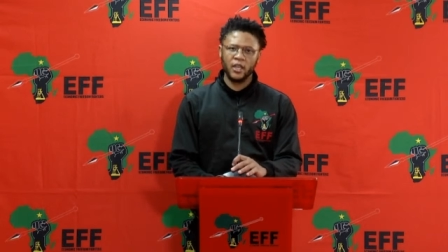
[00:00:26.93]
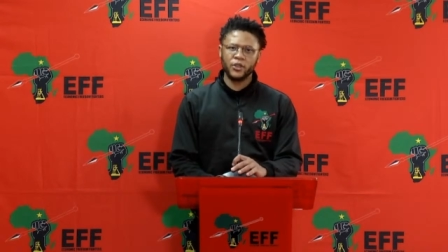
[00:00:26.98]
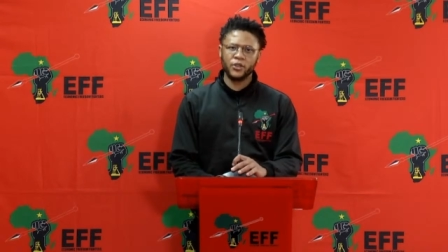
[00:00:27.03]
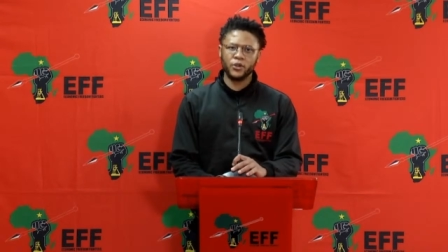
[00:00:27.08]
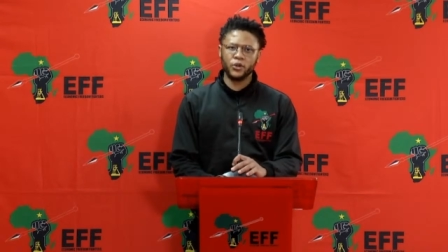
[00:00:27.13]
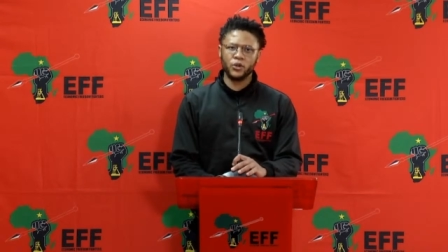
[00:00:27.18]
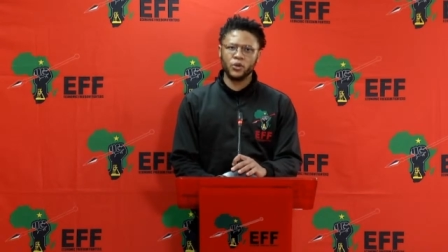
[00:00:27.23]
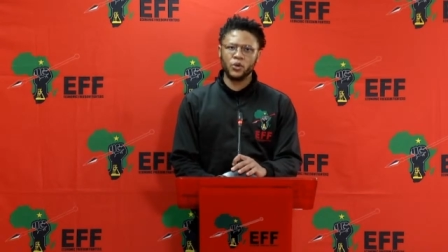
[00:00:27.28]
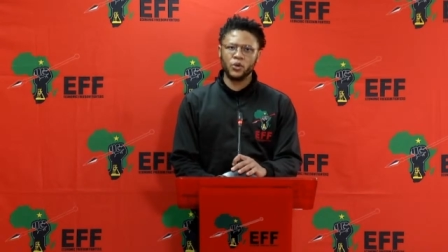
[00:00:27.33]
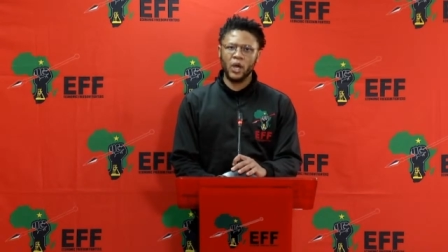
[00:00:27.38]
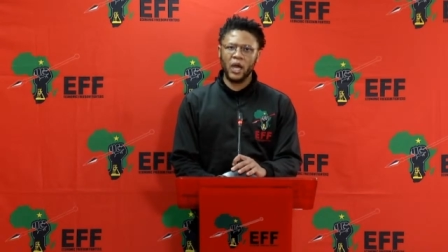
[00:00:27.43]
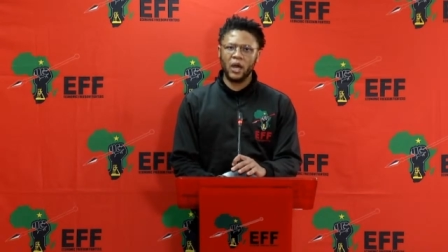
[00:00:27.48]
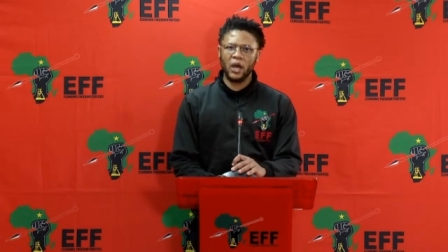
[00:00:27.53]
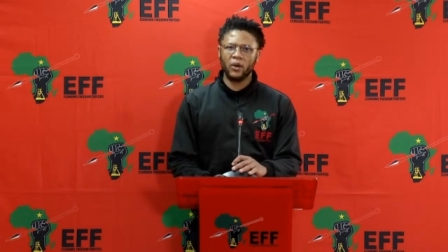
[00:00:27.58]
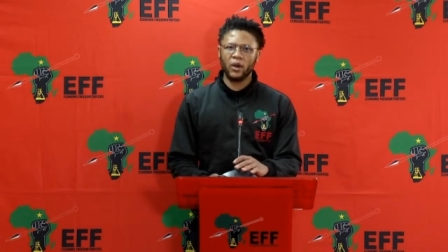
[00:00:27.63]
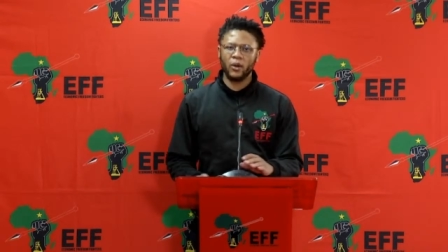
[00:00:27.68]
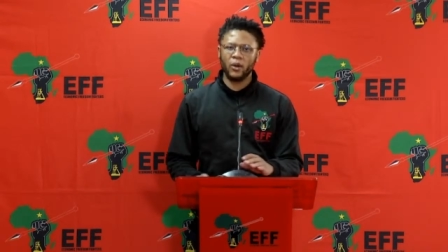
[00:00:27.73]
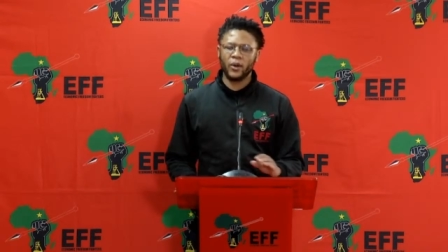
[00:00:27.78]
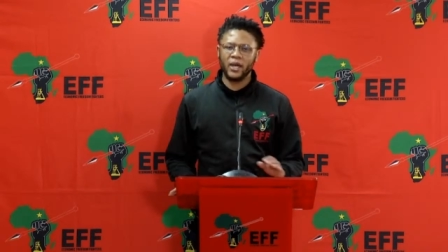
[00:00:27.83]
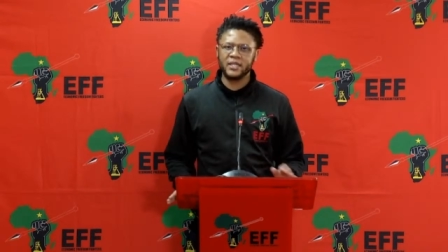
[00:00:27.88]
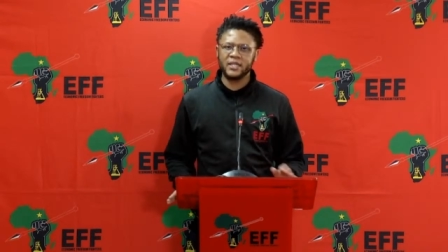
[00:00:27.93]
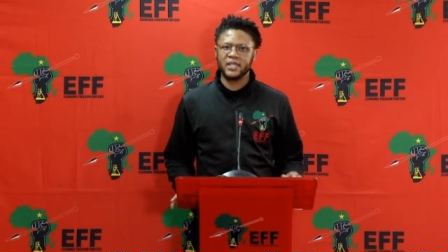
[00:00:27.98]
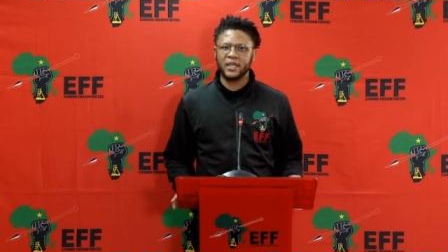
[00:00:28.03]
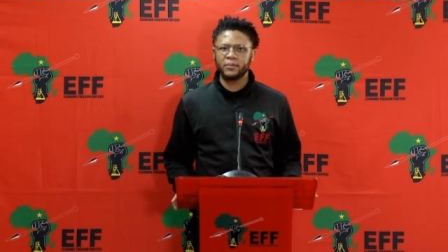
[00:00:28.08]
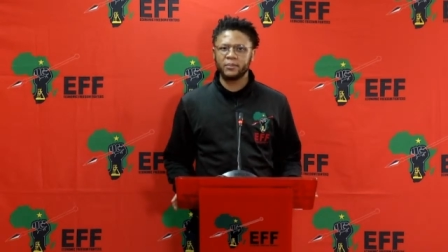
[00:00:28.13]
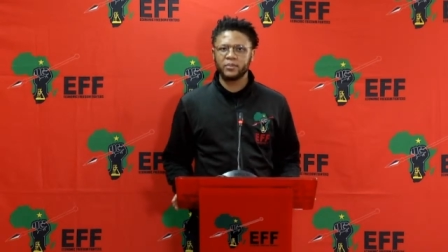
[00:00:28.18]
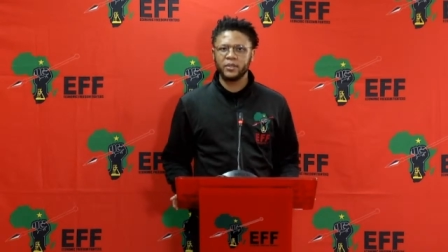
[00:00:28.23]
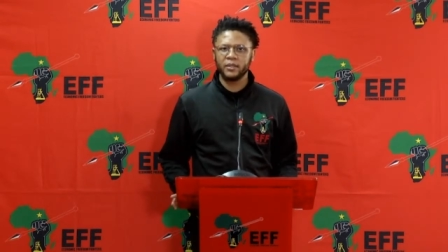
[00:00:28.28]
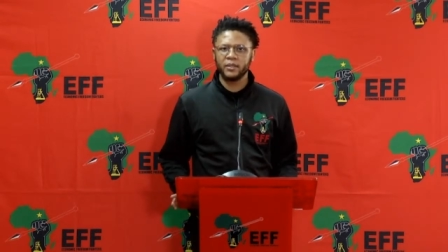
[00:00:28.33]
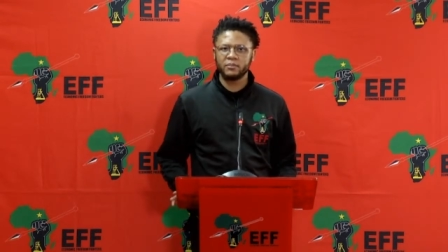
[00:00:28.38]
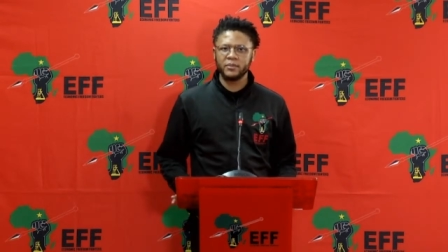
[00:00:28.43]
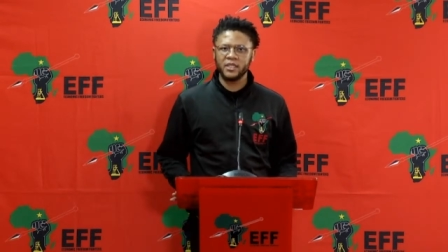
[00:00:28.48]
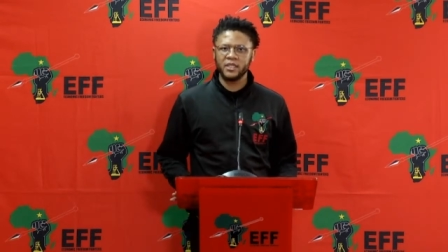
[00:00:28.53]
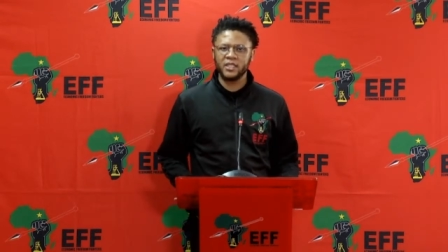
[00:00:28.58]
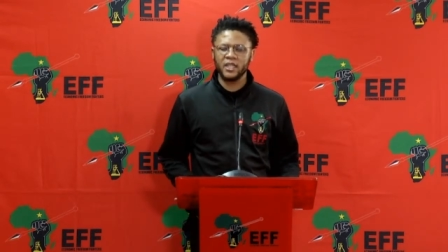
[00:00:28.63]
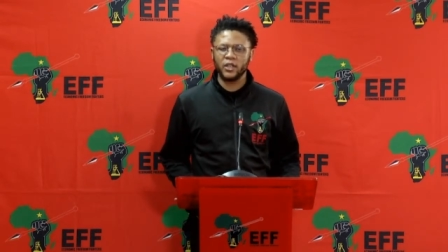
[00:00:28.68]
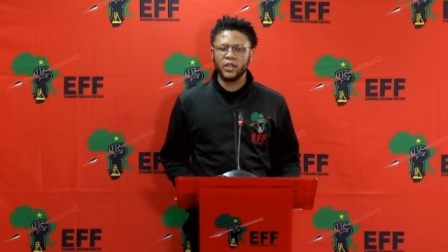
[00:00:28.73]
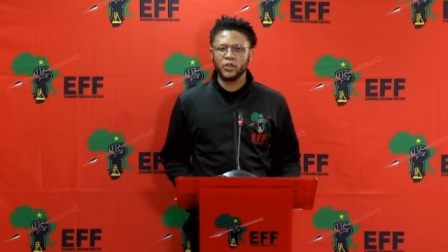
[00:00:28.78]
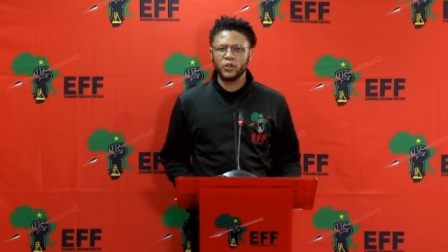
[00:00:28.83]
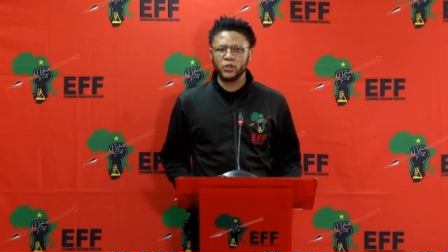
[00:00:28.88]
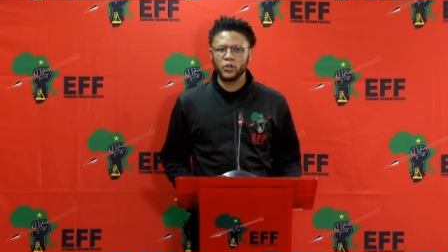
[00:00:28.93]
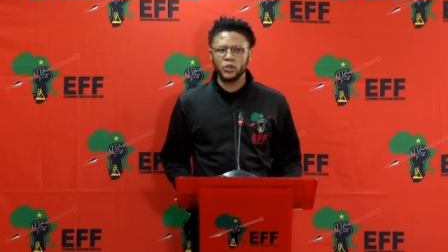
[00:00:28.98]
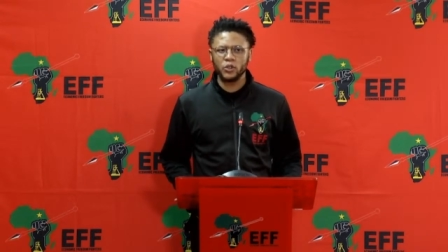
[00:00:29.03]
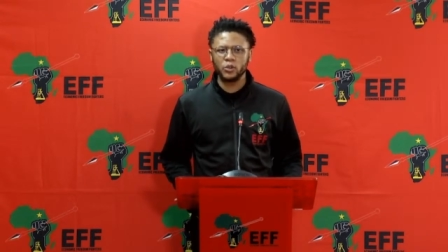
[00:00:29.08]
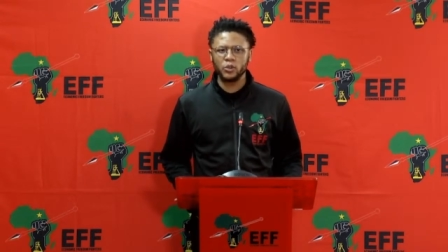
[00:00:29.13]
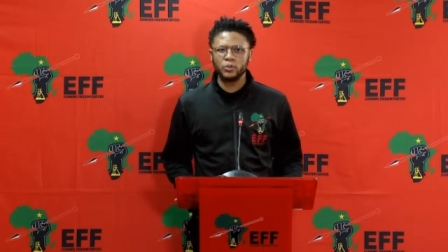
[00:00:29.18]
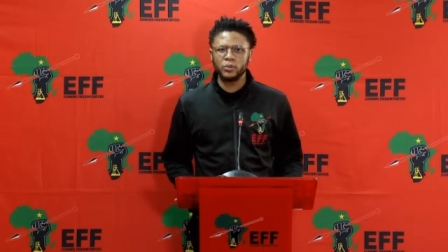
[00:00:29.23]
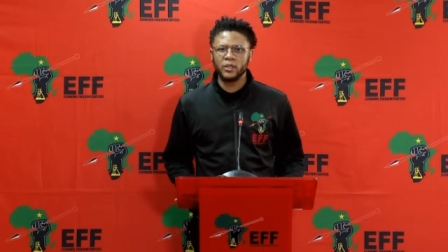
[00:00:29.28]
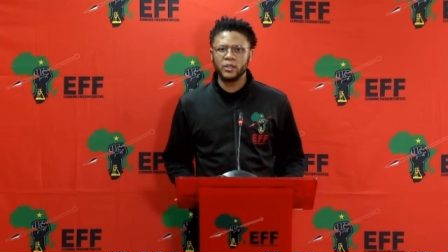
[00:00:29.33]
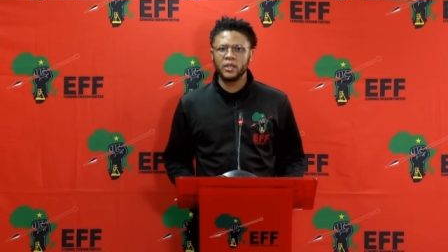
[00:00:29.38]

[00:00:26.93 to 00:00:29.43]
through our WhatsApp media group.